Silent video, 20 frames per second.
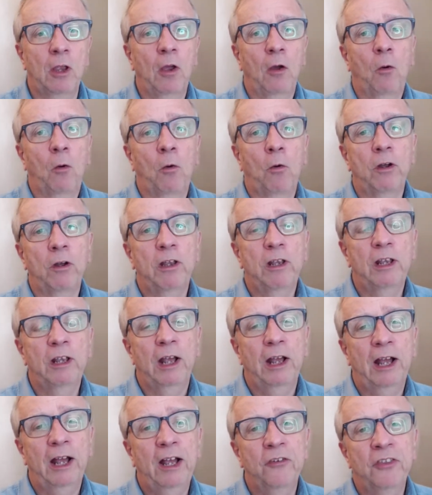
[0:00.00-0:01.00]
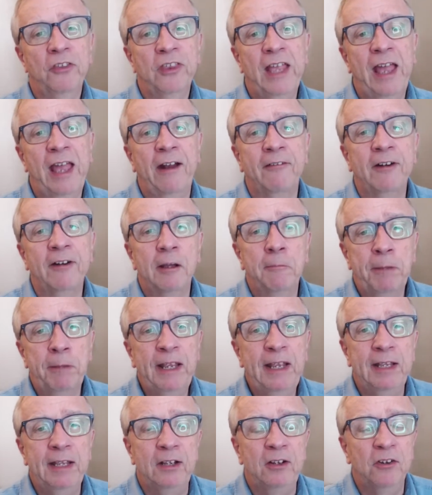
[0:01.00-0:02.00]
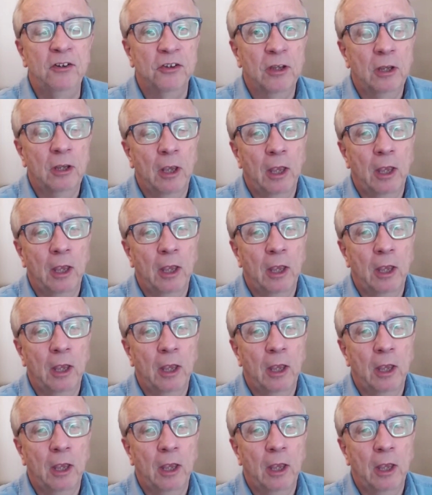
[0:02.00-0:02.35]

or has the area peaked?